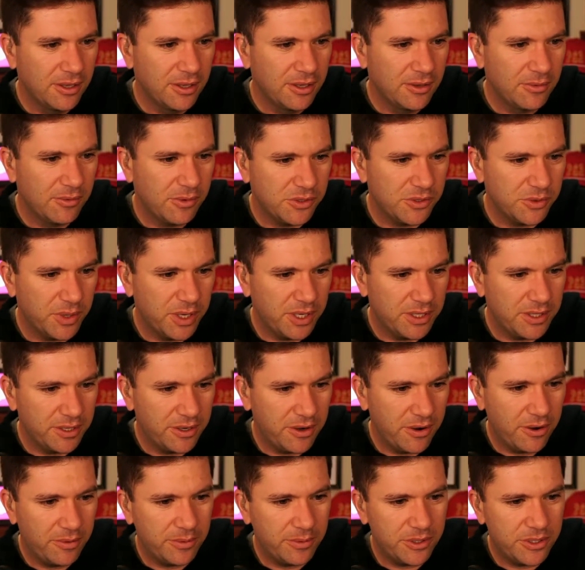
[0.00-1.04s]
once we get to
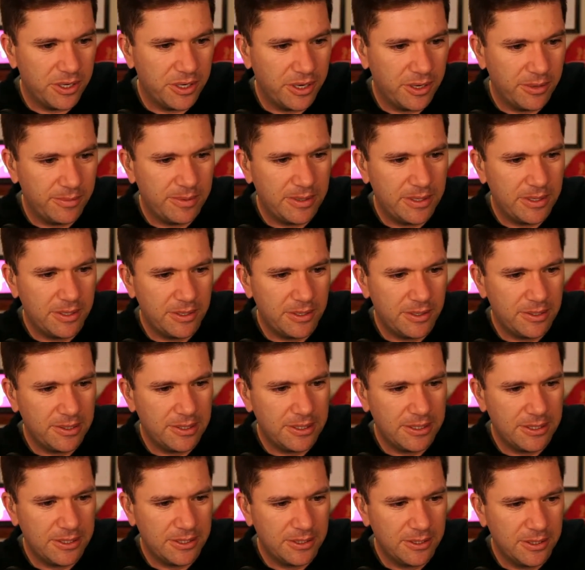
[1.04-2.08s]
garbage time.
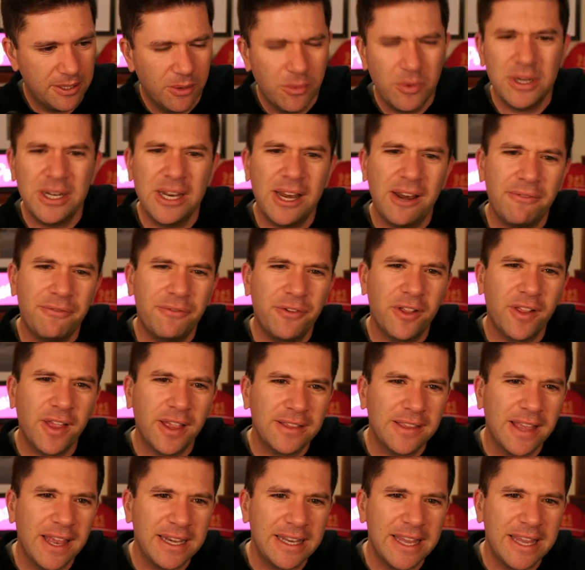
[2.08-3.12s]
When did it feel like
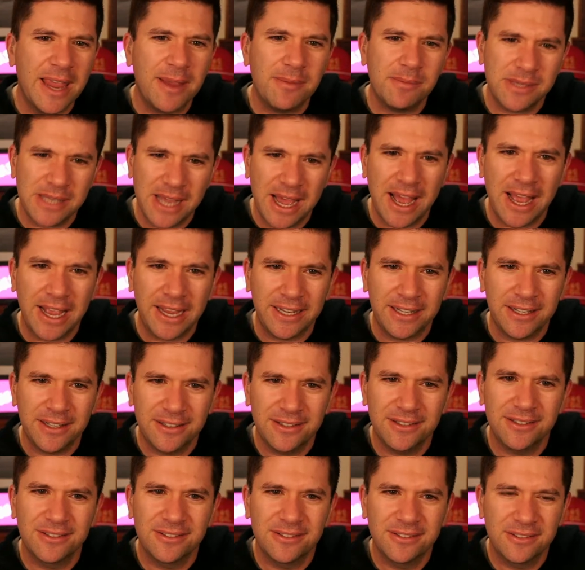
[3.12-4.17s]
that game died?
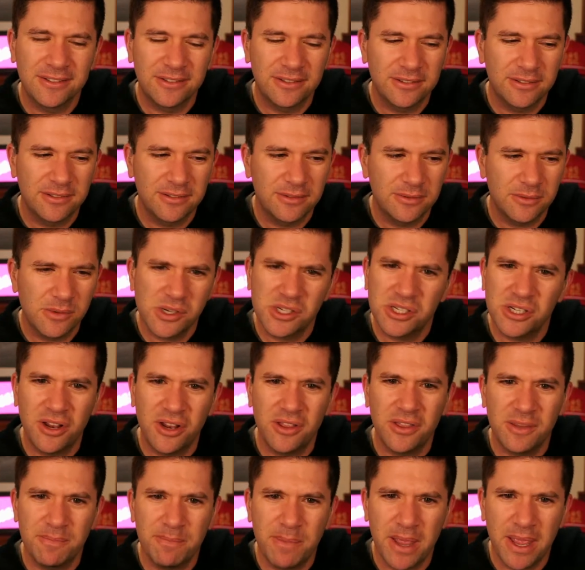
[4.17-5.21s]
Was it on
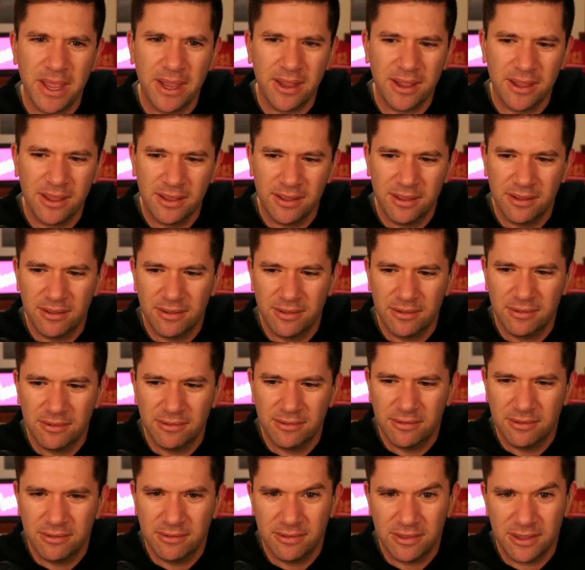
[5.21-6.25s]
the pick?
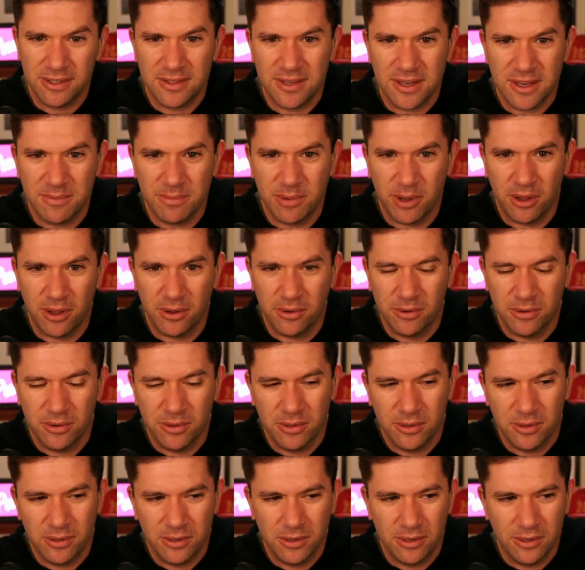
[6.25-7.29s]
The Debo
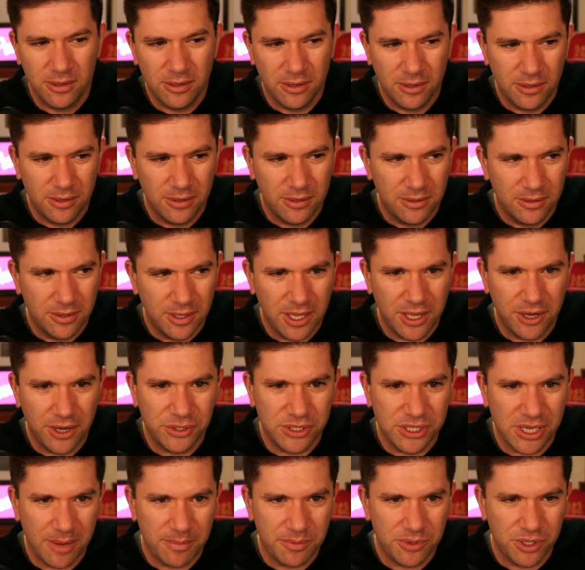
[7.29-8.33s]

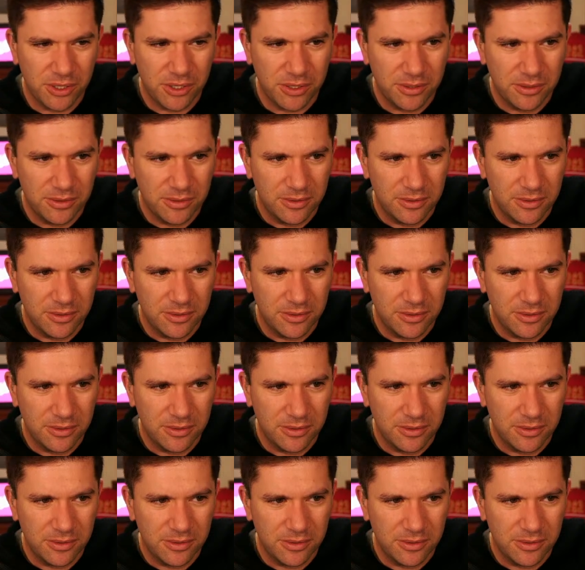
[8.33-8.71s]
interception?